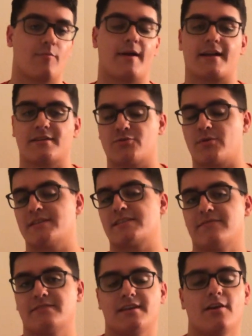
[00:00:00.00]
back in
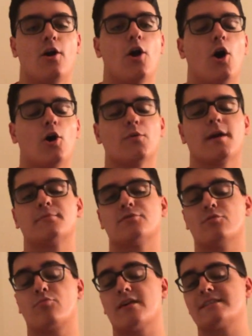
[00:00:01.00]
2017, all the way up to
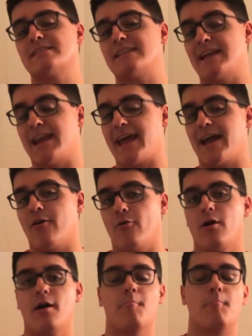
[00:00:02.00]
the present day now.